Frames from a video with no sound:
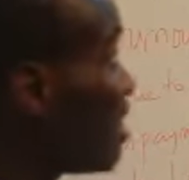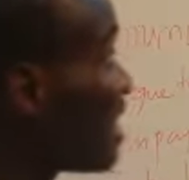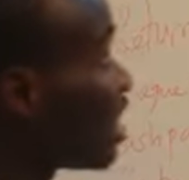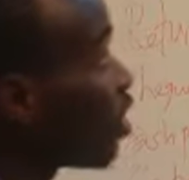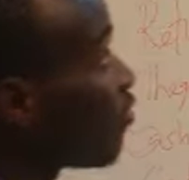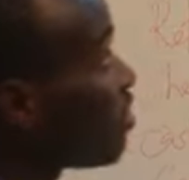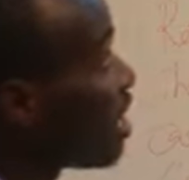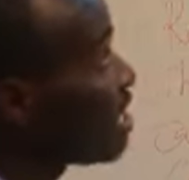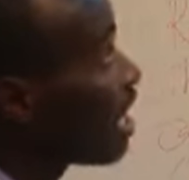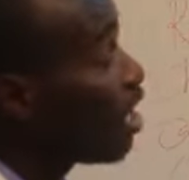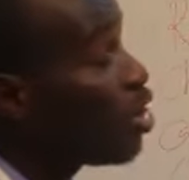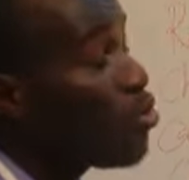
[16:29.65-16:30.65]
set of
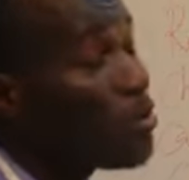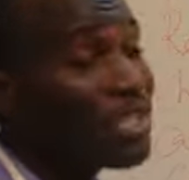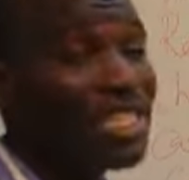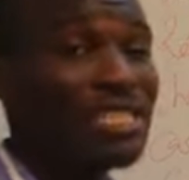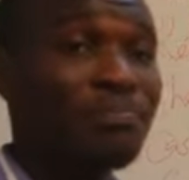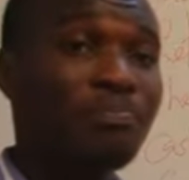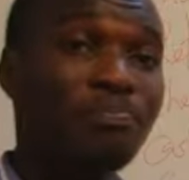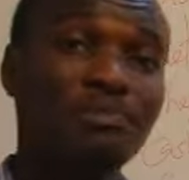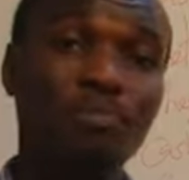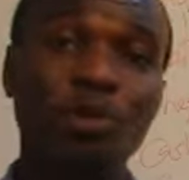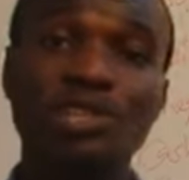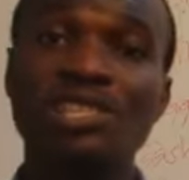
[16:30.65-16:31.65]
ledger, which is the
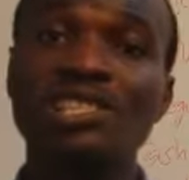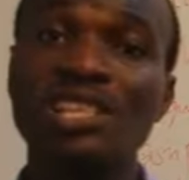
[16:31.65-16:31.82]
purchase